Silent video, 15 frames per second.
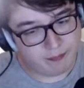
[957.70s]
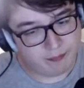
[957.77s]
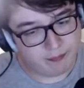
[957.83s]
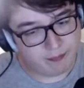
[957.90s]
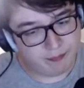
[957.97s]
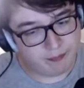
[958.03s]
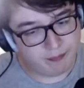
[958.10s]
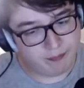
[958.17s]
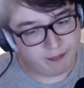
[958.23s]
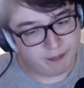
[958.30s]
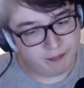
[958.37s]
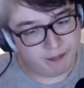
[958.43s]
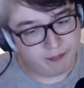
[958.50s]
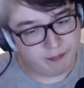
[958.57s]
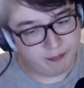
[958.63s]

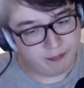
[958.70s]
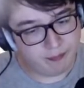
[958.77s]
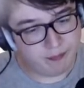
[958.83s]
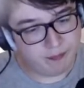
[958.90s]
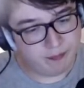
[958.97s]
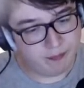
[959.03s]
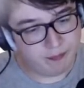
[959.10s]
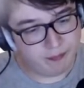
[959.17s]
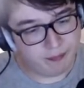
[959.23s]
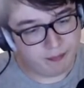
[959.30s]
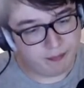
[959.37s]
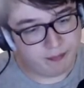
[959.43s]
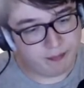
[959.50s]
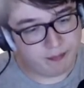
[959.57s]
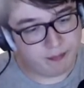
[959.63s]

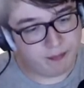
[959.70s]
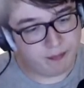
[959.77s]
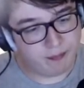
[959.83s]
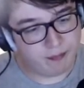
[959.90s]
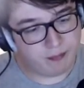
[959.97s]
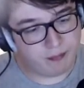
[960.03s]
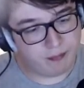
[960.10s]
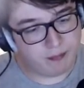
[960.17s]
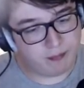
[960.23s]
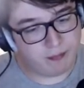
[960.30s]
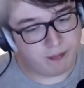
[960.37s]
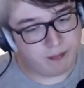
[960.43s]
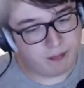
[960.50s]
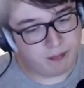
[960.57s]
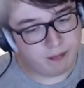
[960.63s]

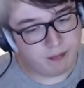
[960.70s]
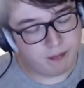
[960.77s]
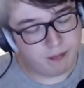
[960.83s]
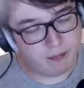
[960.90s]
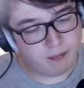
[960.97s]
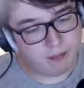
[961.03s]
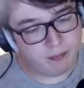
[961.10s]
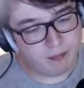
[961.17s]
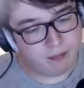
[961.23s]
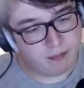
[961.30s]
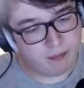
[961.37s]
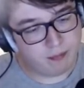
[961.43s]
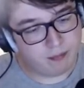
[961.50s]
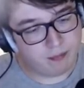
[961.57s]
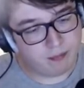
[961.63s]

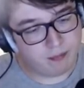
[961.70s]
(not speaking)